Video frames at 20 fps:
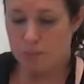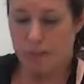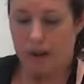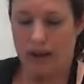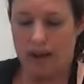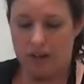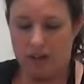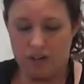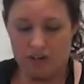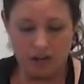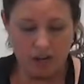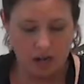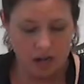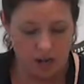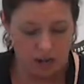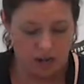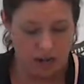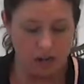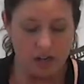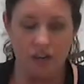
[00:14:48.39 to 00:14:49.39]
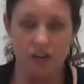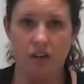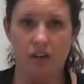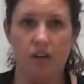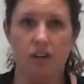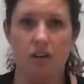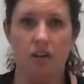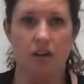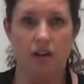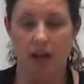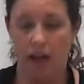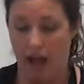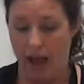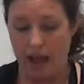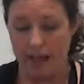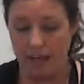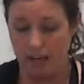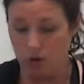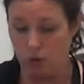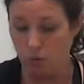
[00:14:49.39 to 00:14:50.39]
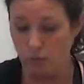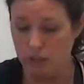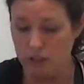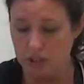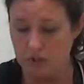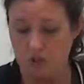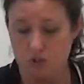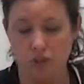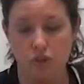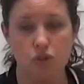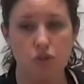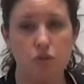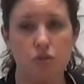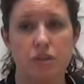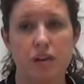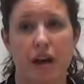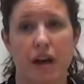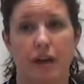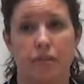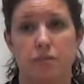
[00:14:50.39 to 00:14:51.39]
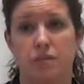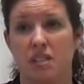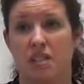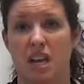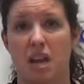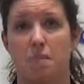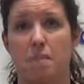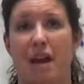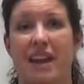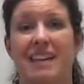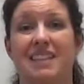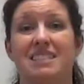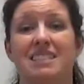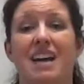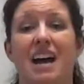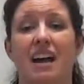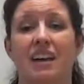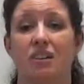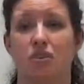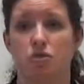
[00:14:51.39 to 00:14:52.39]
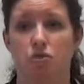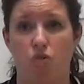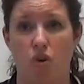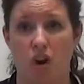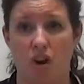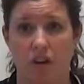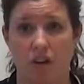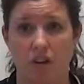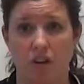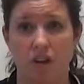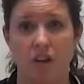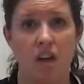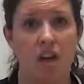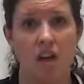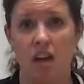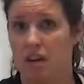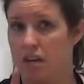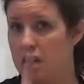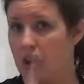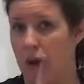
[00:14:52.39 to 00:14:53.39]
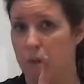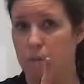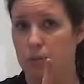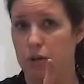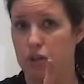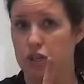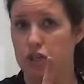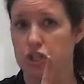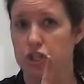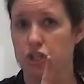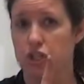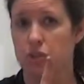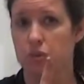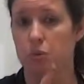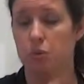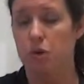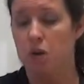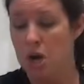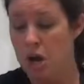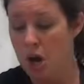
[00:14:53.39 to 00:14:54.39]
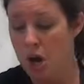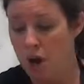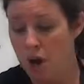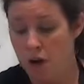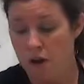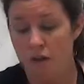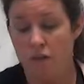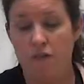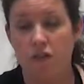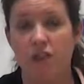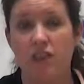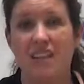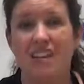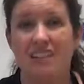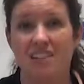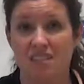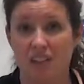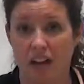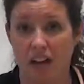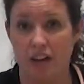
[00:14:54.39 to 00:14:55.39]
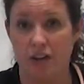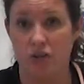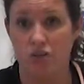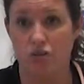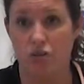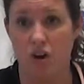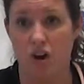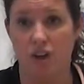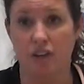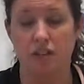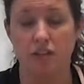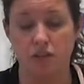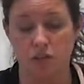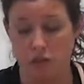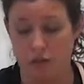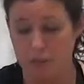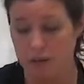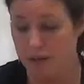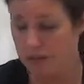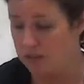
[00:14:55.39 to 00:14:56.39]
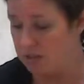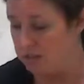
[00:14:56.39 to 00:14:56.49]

pattern here, I can only use it 2 times in my entire drawing. Not per shoe, for the entire drawing. So you better